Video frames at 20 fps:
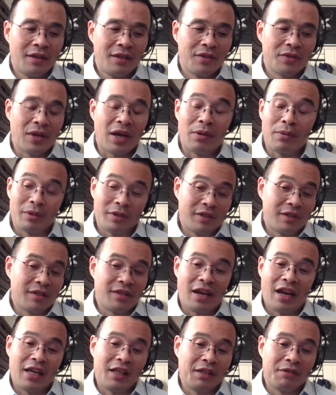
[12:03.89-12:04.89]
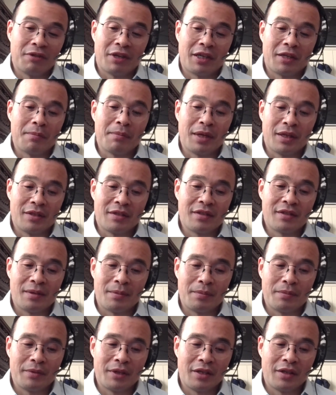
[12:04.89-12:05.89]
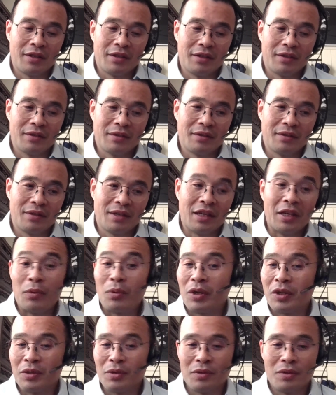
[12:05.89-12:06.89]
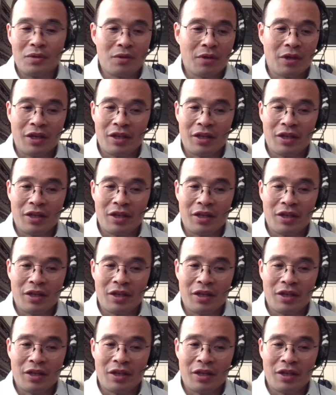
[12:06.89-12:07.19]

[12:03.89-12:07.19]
So I would just highly recommend anyone who's